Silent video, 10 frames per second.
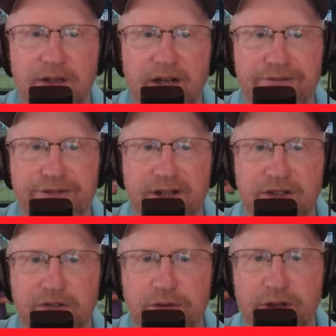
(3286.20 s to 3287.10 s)
Oh,
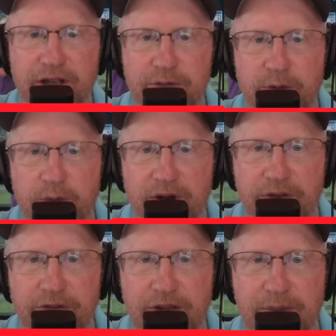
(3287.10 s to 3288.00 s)
fuck. Just realized we wear
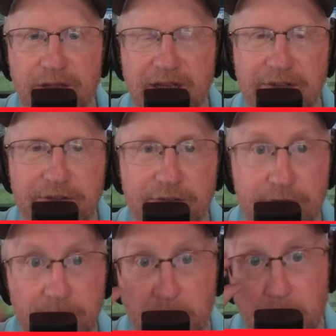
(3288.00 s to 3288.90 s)
the same
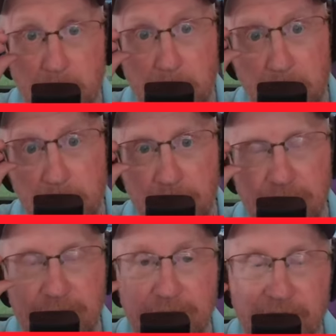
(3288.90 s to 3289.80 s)
glasses.
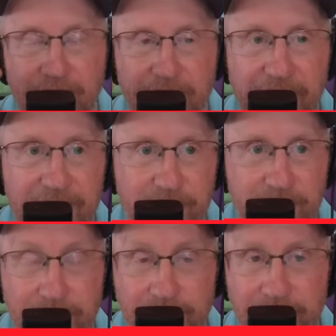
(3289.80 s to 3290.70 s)
Hey,
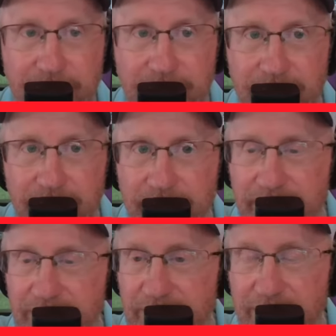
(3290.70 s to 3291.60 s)
dude.
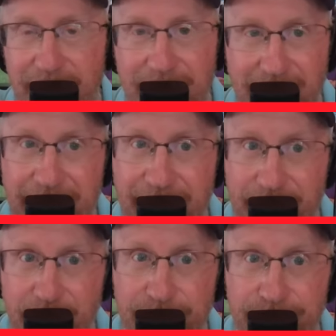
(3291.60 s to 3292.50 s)
These
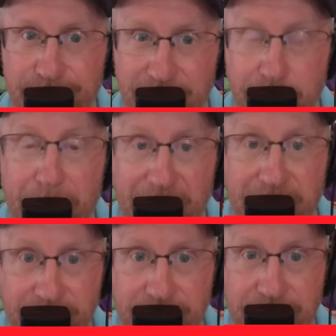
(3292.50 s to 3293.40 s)
glasses are
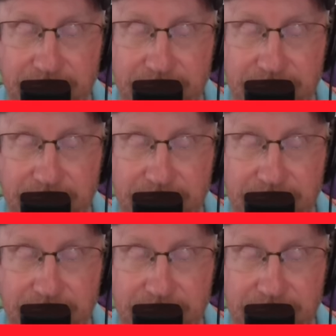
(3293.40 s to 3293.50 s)
expensive.